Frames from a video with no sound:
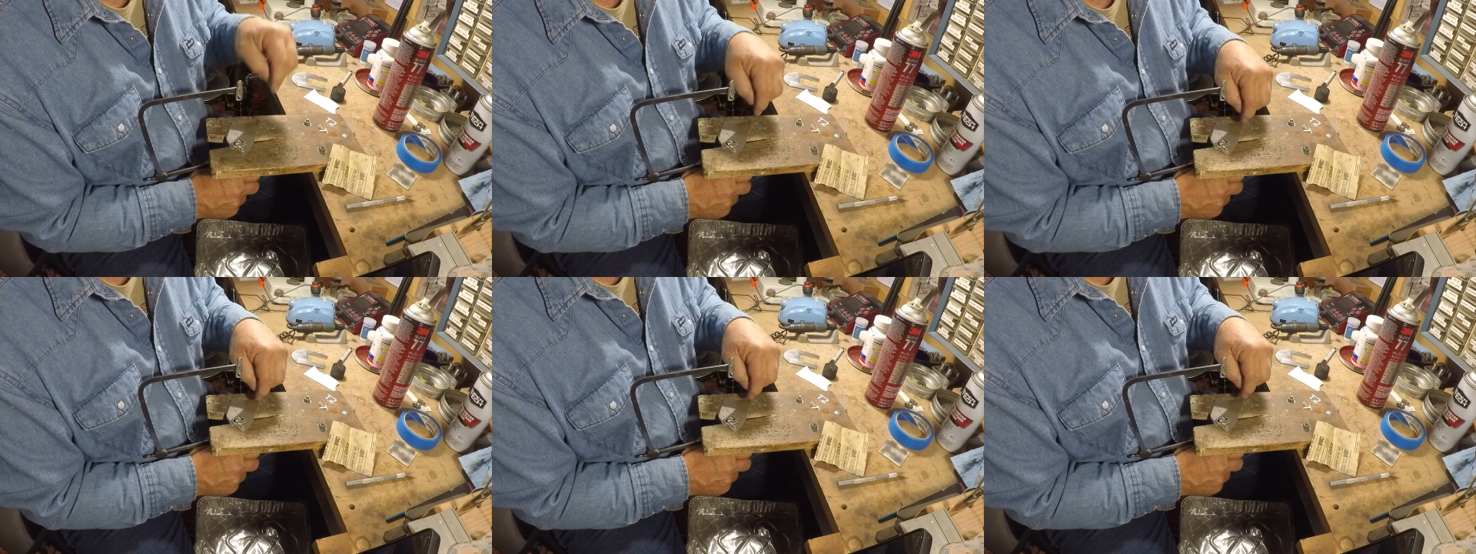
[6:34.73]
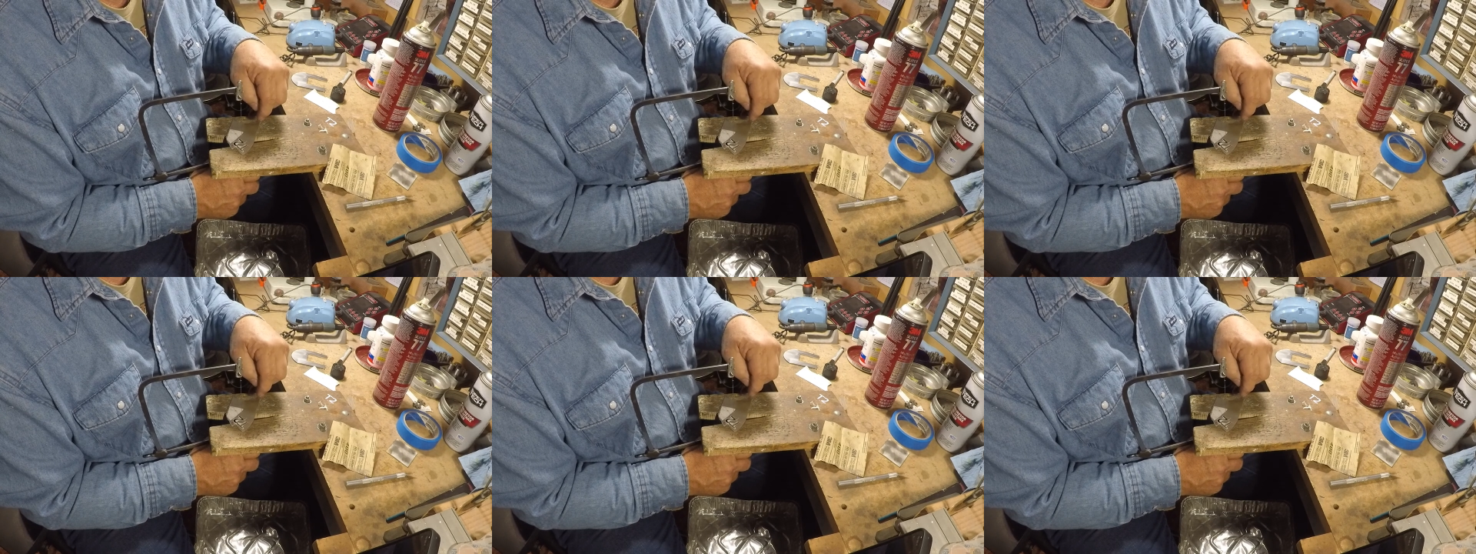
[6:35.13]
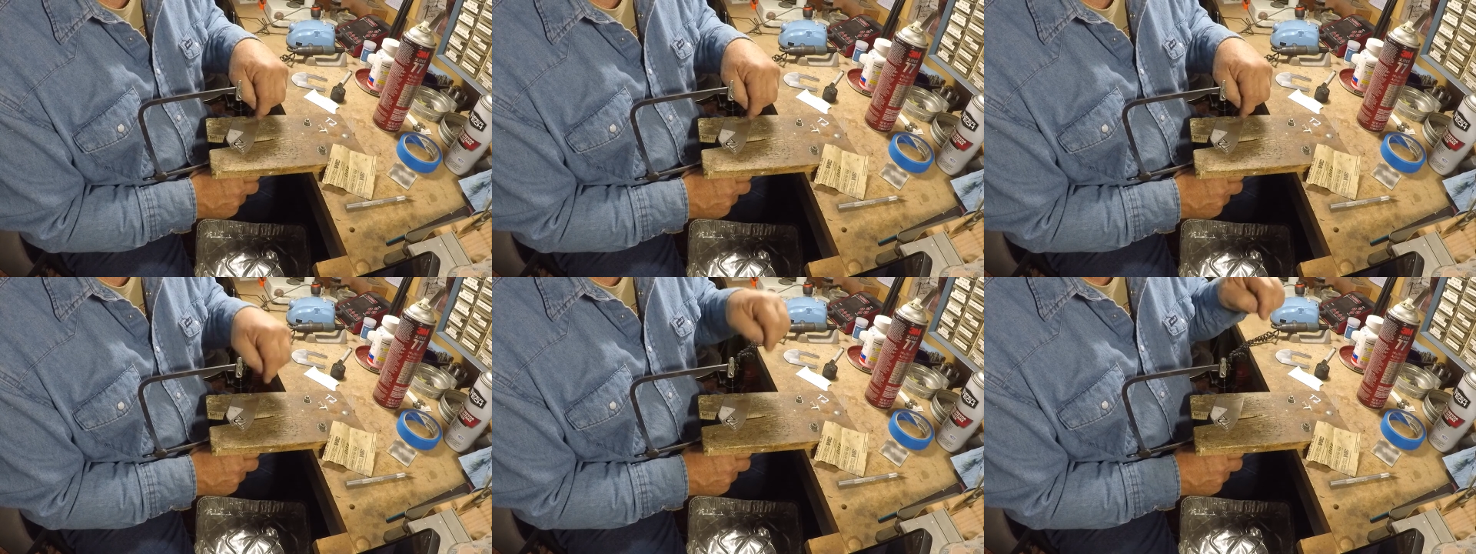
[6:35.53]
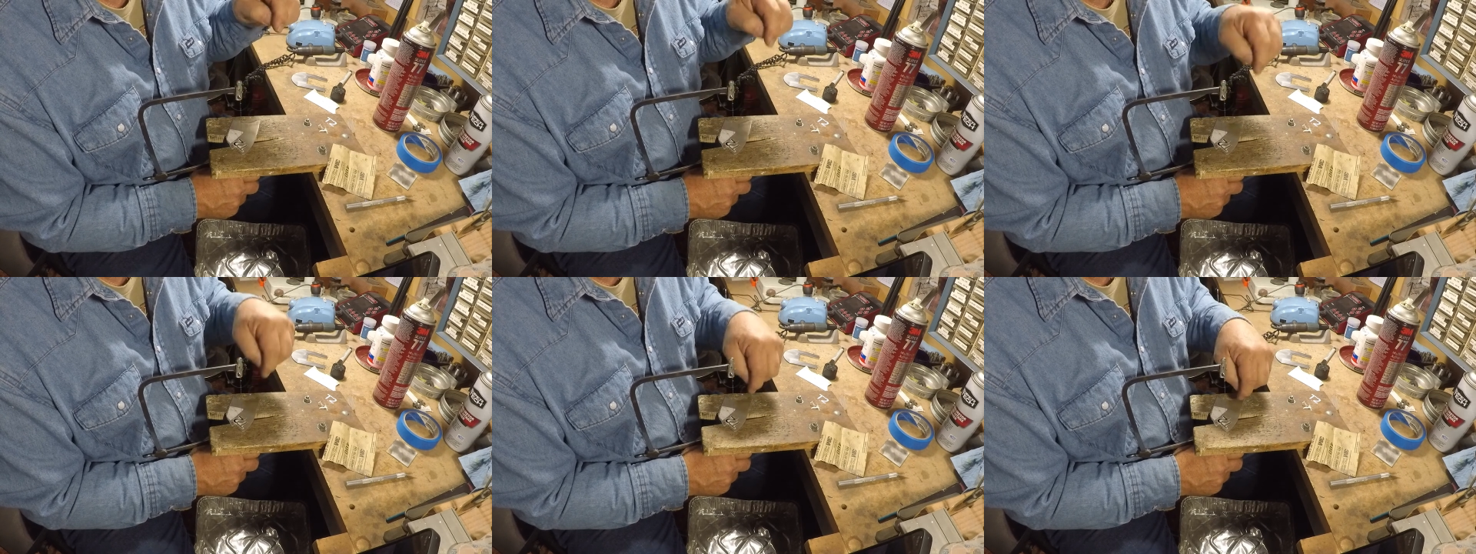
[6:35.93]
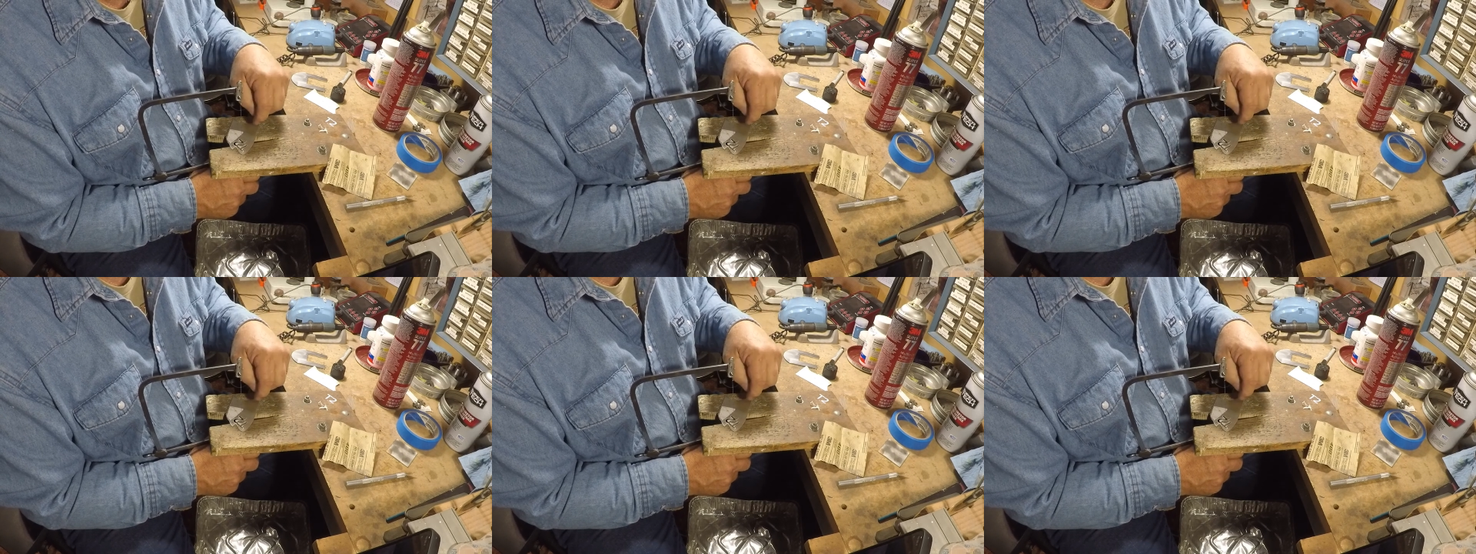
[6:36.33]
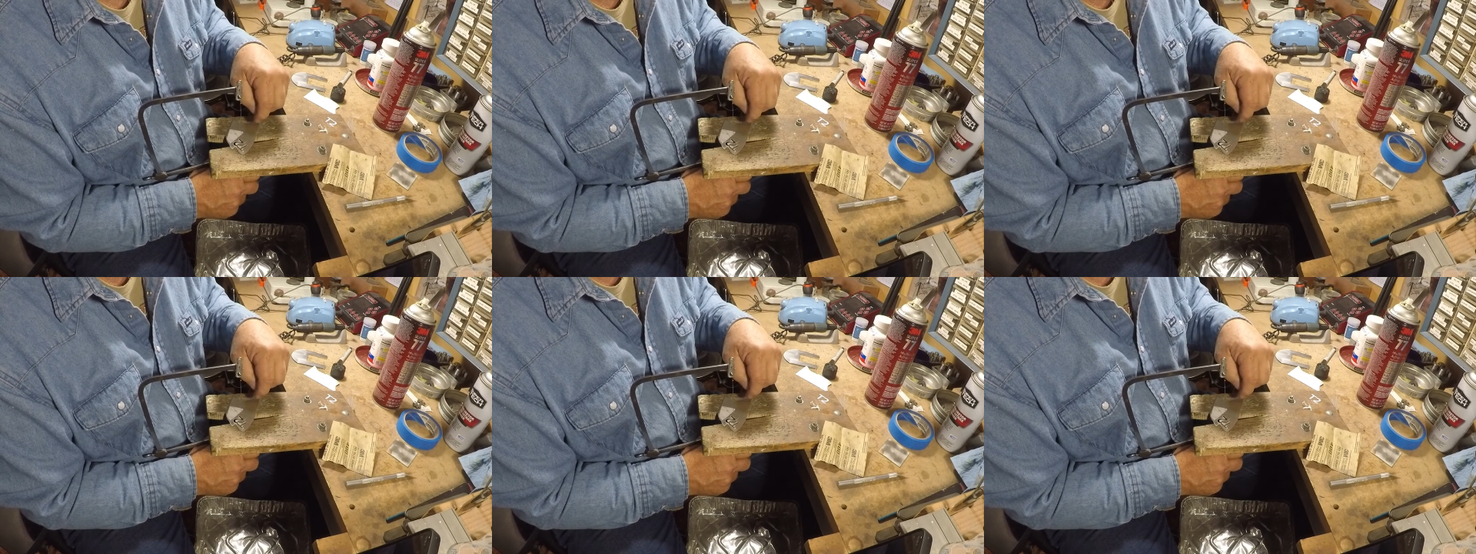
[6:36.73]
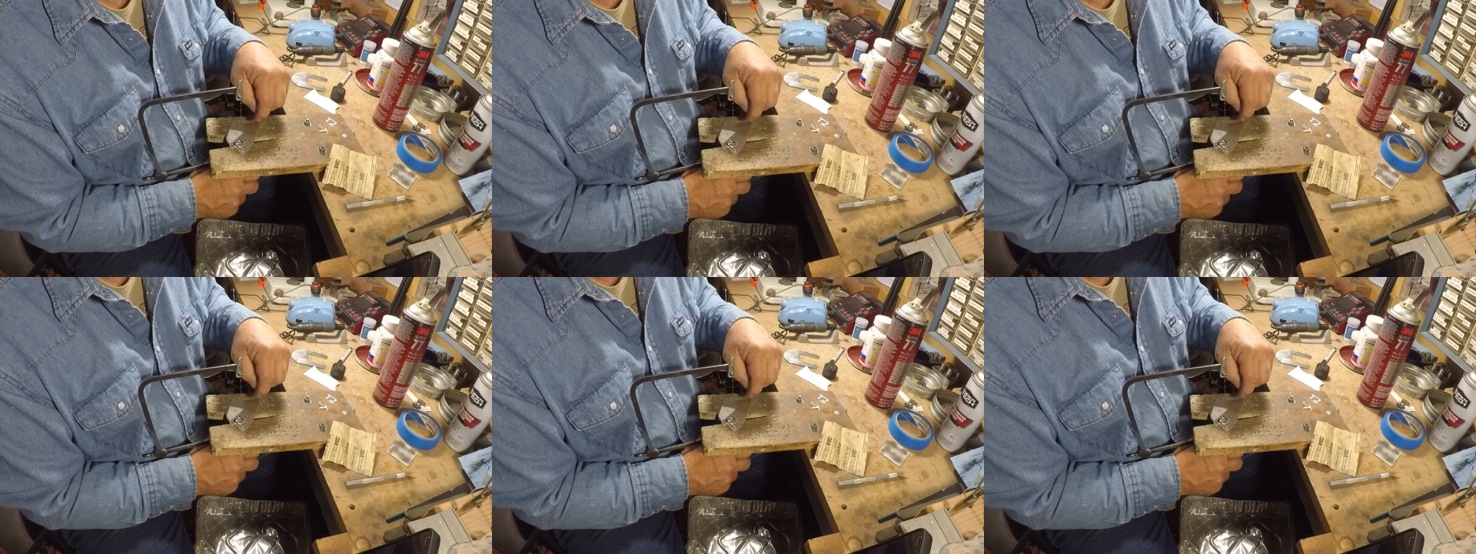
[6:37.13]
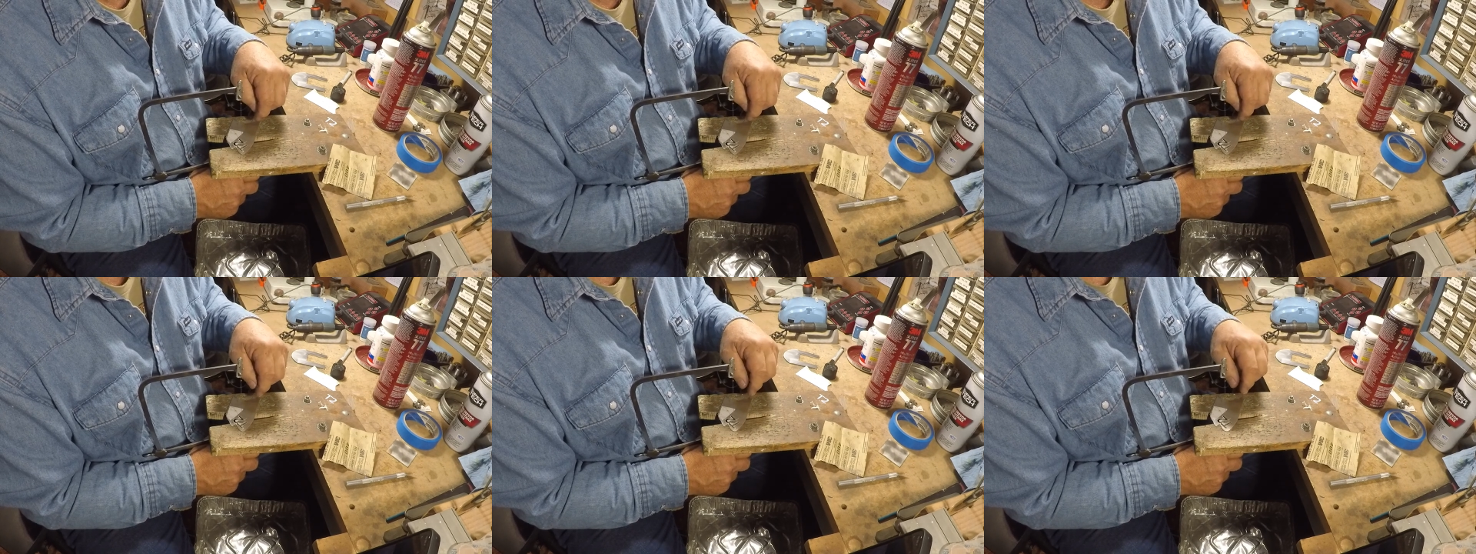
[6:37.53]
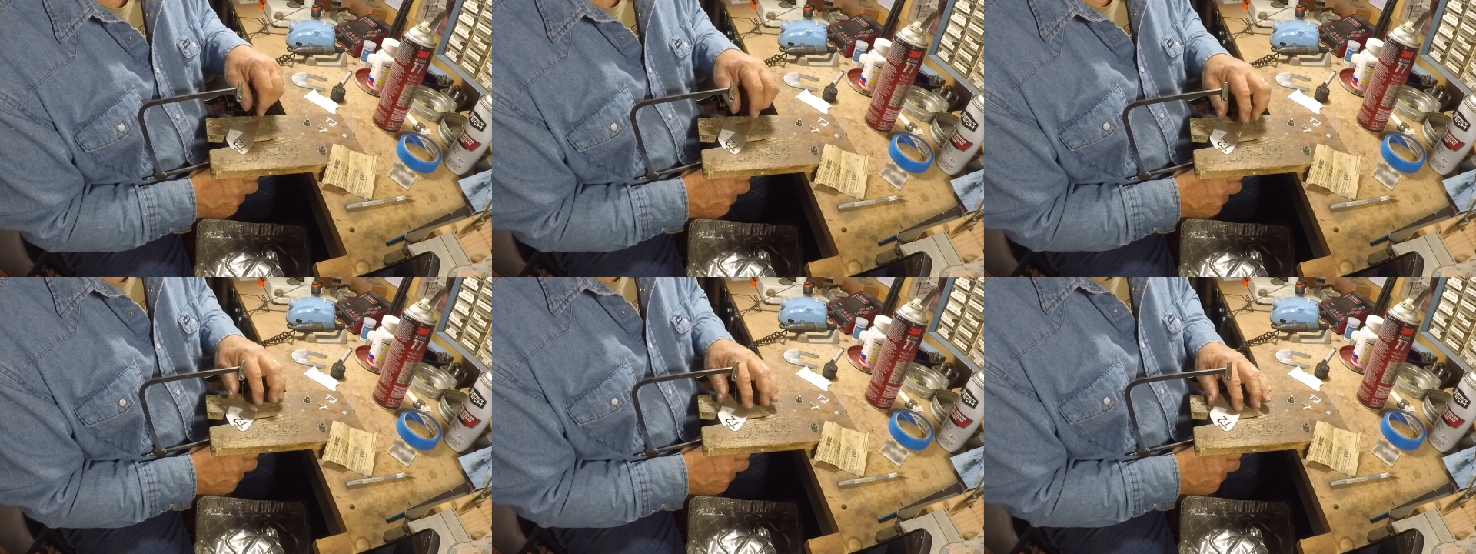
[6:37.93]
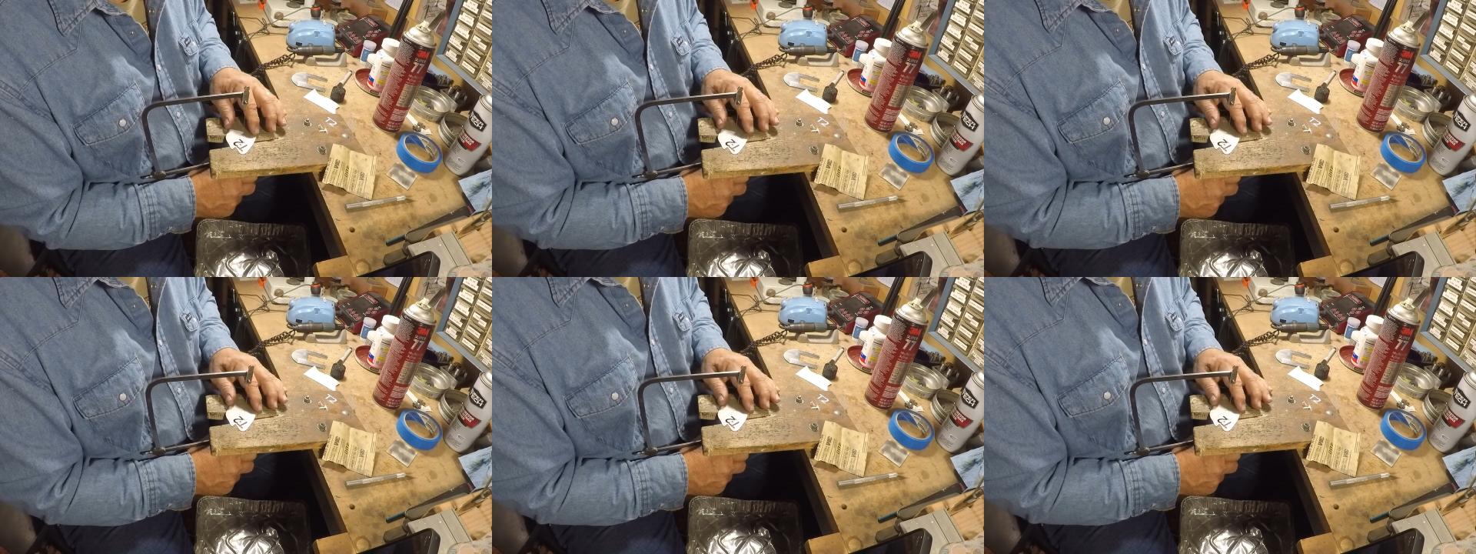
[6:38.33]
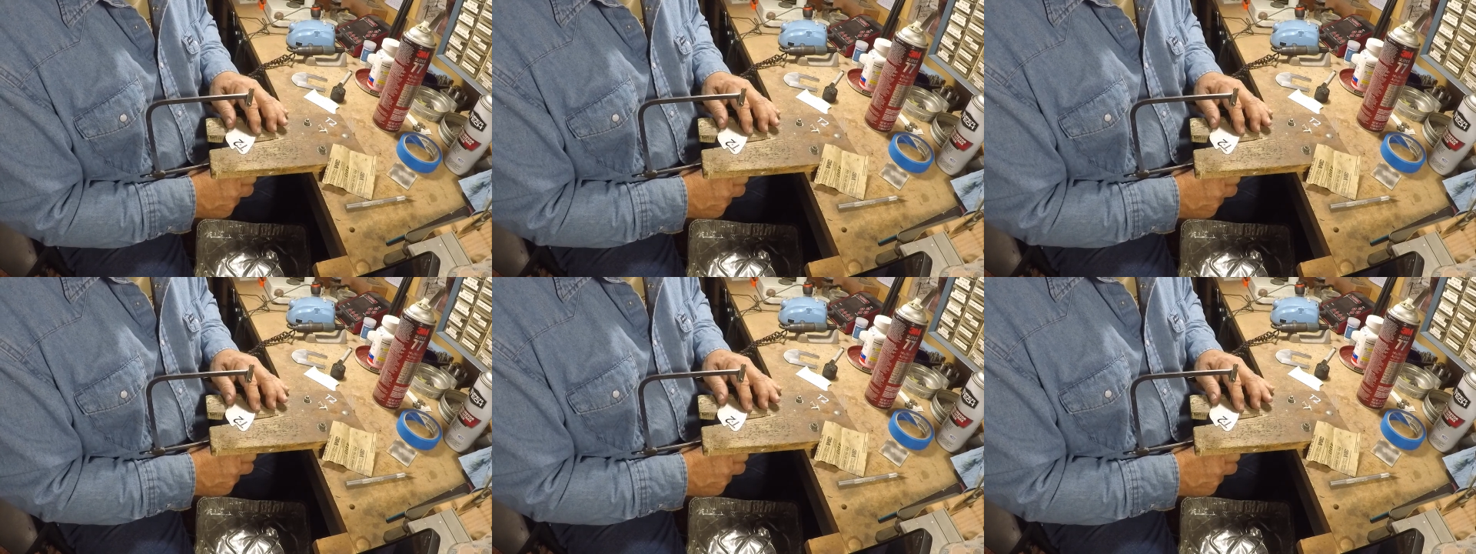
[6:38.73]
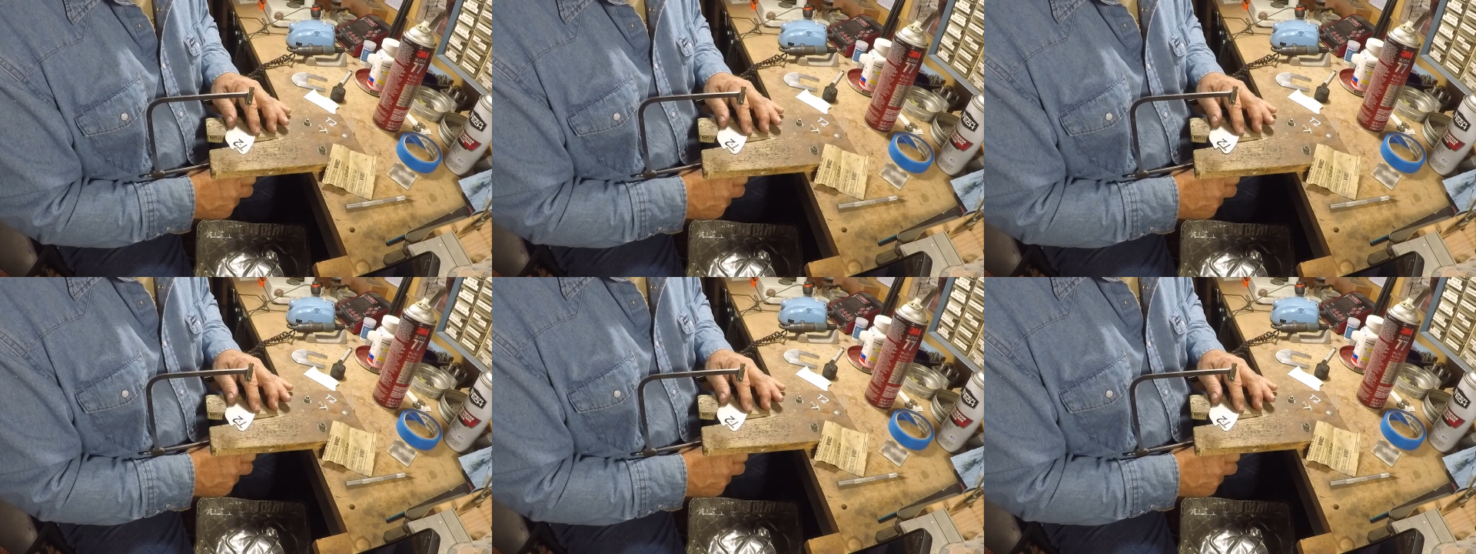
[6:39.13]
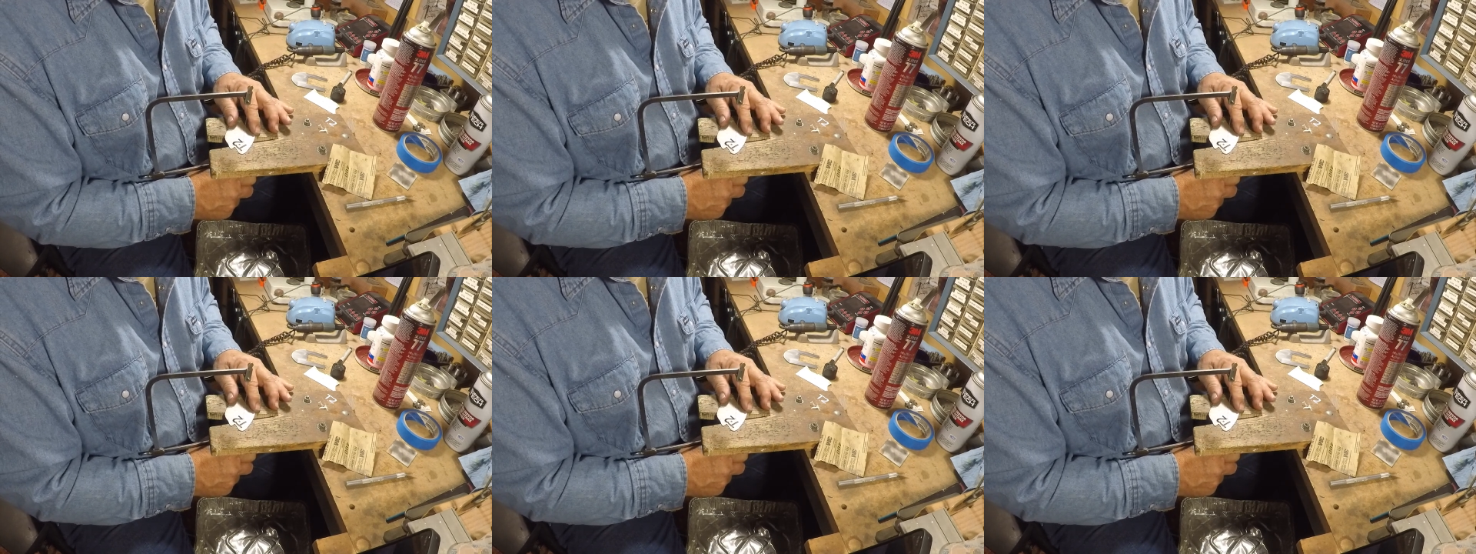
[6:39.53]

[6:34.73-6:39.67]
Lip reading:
No face is visible, so there are no lips to read.